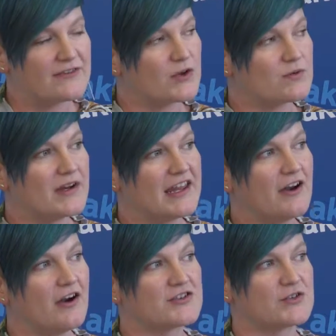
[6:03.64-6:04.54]
they've gone really
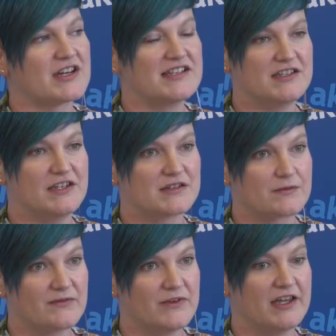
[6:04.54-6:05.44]
hard on is user
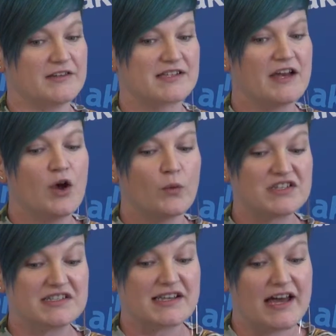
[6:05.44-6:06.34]
reviews,
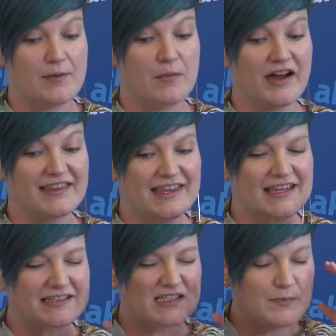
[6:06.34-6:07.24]
which is, I
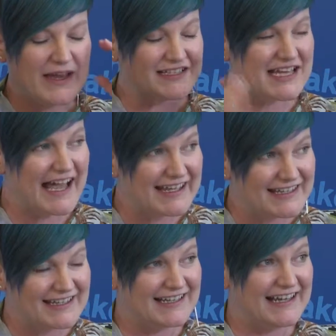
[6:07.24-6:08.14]
think,
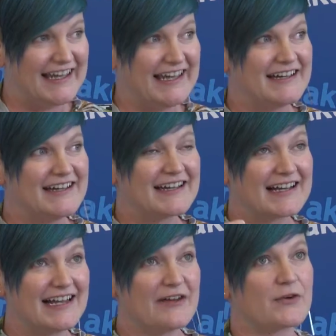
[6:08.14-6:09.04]
spectacularly
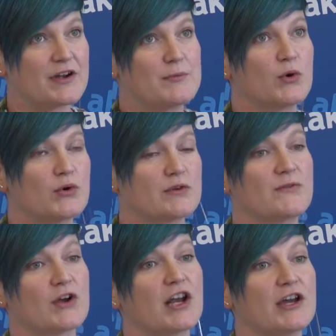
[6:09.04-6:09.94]
clever and important
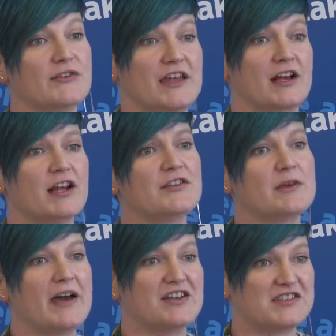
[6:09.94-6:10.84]
for clothing
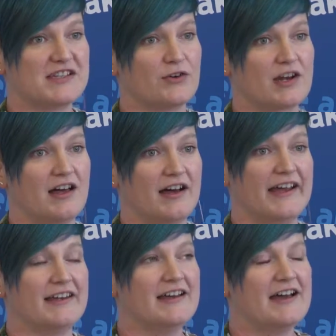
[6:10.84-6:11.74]
purchasing online.